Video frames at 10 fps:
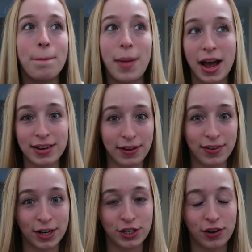my
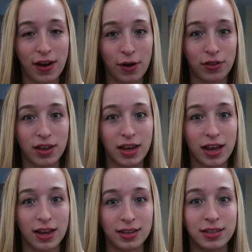definition of healthy
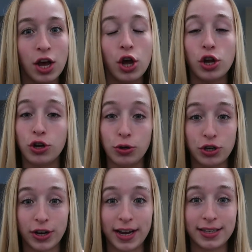is
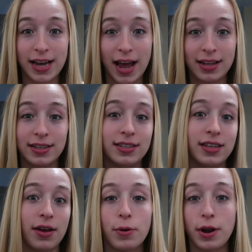nutrient dense,
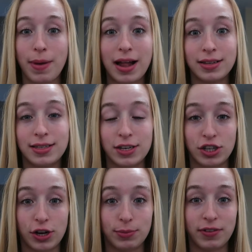pretty balanced in
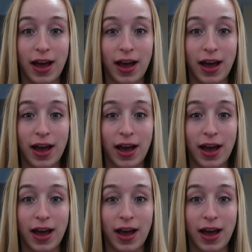terms